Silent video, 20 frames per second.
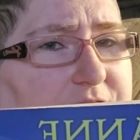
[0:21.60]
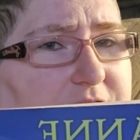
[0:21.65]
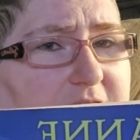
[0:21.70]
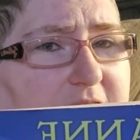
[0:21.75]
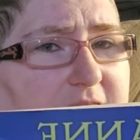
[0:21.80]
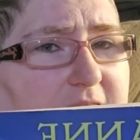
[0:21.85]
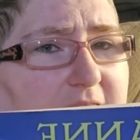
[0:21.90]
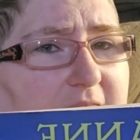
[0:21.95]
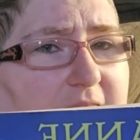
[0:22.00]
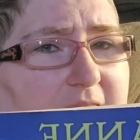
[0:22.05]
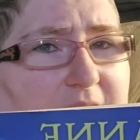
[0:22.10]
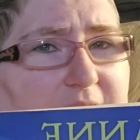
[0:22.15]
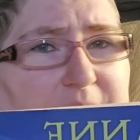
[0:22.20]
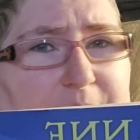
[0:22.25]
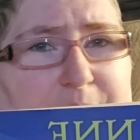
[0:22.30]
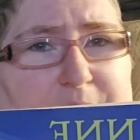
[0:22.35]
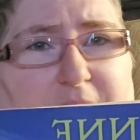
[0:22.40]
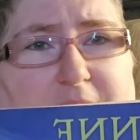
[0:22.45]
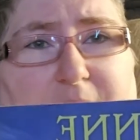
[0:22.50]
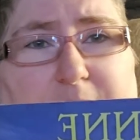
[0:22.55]
today,
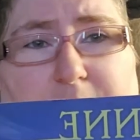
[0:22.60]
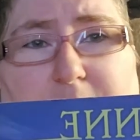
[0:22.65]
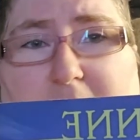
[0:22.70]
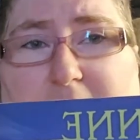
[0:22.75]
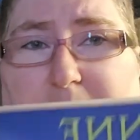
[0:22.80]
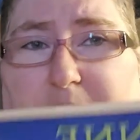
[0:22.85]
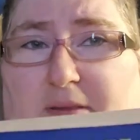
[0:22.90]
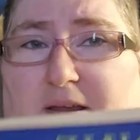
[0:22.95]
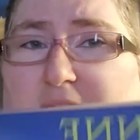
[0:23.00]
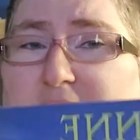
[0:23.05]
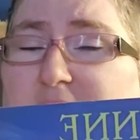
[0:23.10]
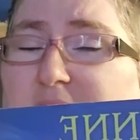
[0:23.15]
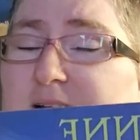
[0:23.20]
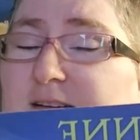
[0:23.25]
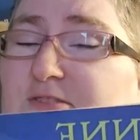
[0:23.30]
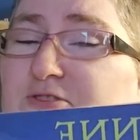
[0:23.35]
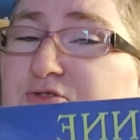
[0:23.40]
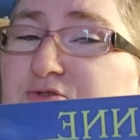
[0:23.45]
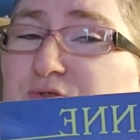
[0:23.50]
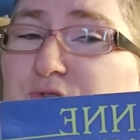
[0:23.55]
but it might be an
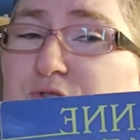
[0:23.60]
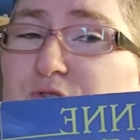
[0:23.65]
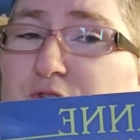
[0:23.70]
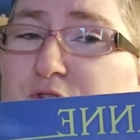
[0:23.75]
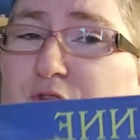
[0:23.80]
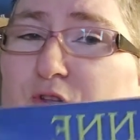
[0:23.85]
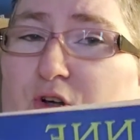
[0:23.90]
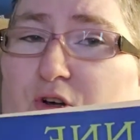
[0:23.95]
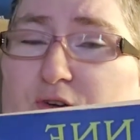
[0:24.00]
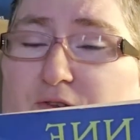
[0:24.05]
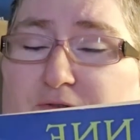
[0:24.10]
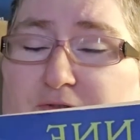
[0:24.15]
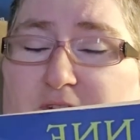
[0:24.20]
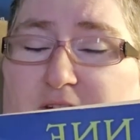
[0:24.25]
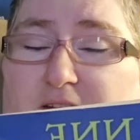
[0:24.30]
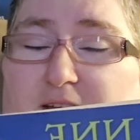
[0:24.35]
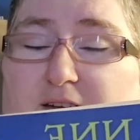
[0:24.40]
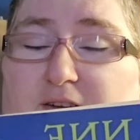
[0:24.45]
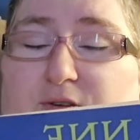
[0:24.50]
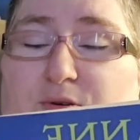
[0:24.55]
extra long
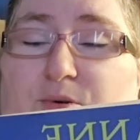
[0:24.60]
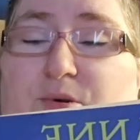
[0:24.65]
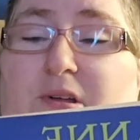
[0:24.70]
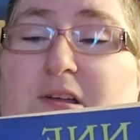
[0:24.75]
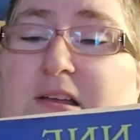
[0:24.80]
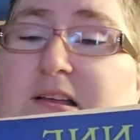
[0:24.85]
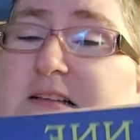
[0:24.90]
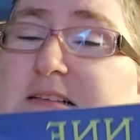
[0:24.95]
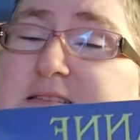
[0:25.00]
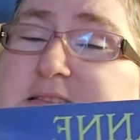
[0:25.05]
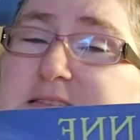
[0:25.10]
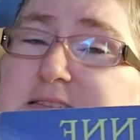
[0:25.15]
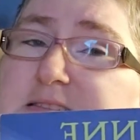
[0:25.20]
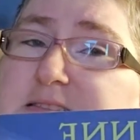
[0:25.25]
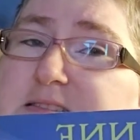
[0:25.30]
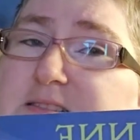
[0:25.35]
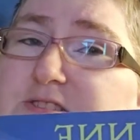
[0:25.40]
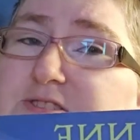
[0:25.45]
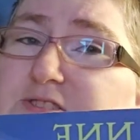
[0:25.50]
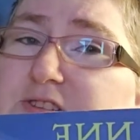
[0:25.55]
video since
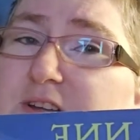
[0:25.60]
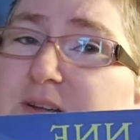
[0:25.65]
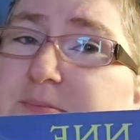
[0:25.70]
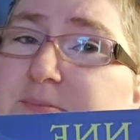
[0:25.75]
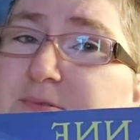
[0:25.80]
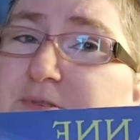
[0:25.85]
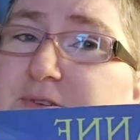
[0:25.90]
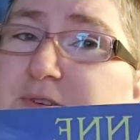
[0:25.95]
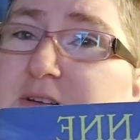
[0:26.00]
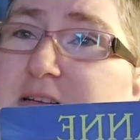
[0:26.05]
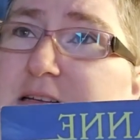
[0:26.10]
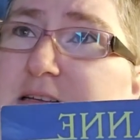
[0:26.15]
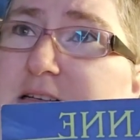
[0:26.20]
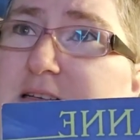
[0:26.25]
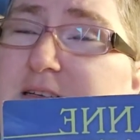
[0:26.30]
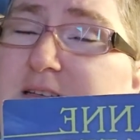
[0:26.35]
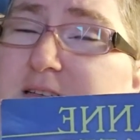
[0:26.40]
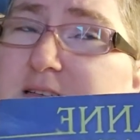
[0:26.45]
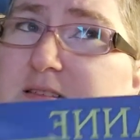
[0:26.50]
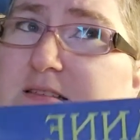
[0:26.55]
this chapter
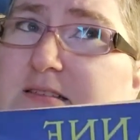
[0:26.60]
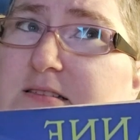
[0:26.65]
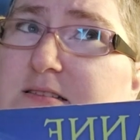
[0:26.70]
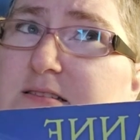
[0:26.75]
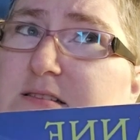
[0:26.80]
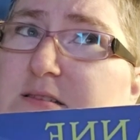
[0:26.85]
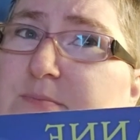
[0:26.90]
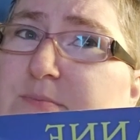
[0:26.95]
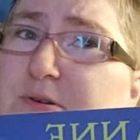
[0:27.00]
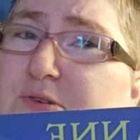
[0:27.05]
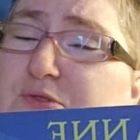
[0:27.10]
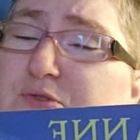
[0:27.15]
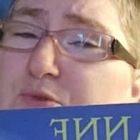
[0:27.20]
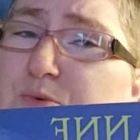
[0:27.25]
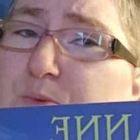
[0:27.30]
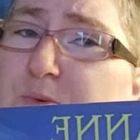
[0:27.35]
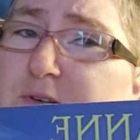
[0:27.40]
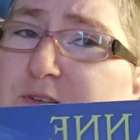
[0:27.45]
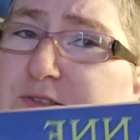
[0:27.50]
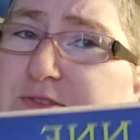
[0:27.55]
is about
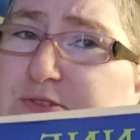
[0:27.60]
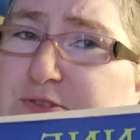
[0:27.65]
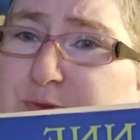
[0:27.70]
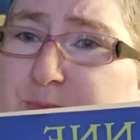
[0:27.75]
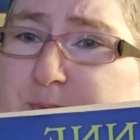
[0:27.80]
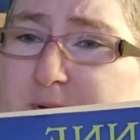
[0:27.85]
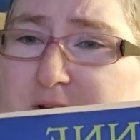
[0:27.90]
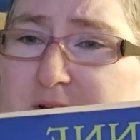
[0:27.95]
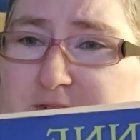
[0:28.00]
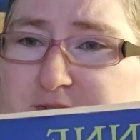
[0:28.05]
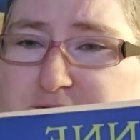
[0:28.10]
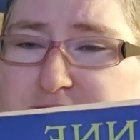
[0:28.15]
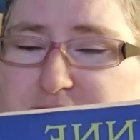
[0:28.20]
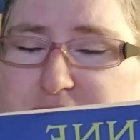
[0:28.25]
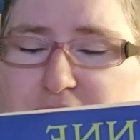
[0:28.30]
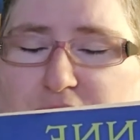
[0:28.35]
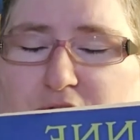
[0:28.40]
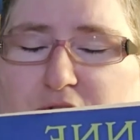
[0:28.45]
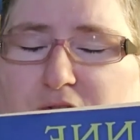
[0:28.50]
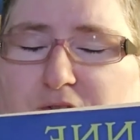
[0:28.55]
22 pages
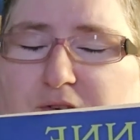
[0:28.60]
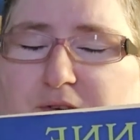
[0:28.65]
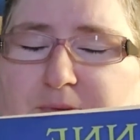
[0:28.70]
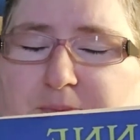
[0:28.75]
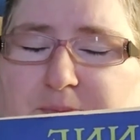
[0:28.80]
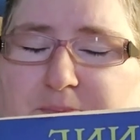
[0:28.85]
long.